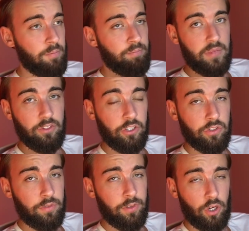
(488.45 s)
If she
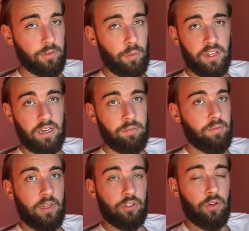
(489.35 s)
doesn't feel comfortable with
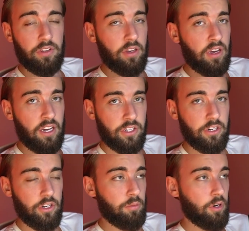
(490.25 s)
it, there's nothing you guys
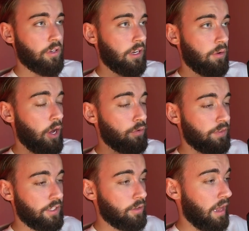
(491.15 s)
can do. But,
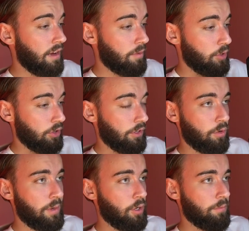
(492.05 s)
hopefully you'll have a model that
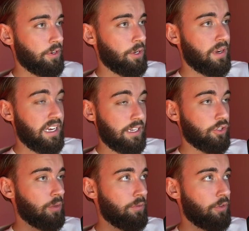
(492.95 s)
will be up for doing it in
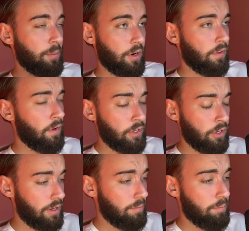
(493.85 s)
some form or
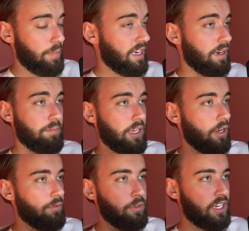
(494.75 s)
another, be
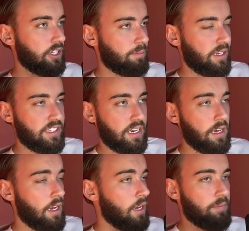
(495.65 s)
it, fully
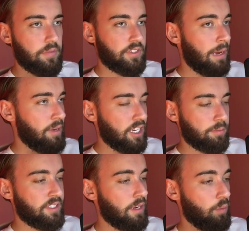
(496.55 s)
explicit,
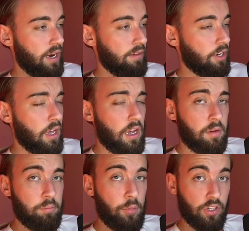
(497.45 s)
semi-explicit, whatever.
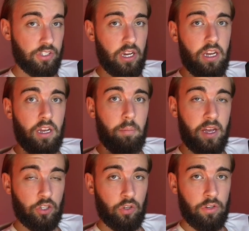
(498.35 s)
But
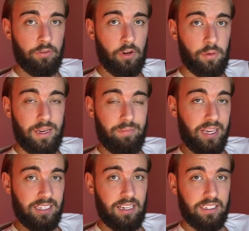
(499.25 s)
make sure you follow it
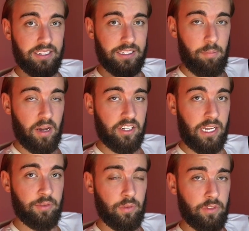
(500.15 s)
exactly step by
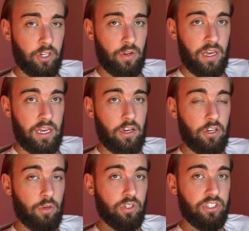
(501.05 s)
step as we've shown you here,
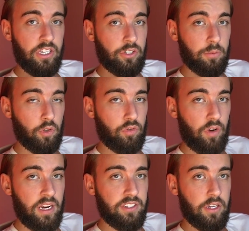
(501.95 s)
and you will see some
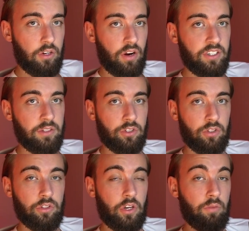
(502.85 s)
crazy, crazy
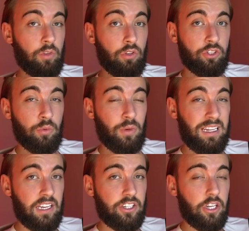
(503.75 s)
results, and results that will
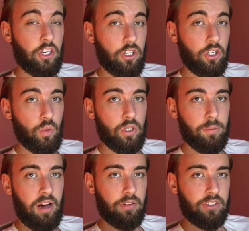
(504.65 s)
last a huge
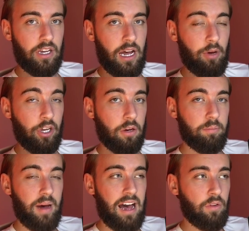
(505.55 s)
amount of time and
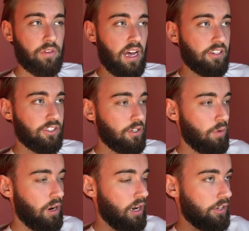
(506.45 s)
compound as
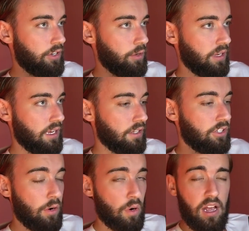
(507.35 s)
you are doing it.
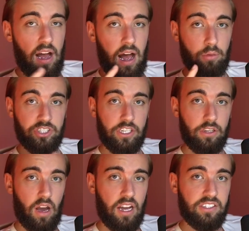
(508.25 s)
So I will see
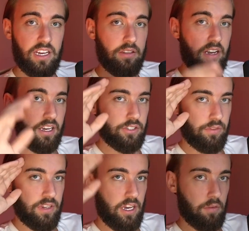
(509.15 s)
you guys in the next
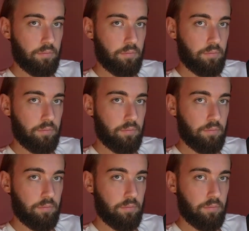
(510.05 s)
video.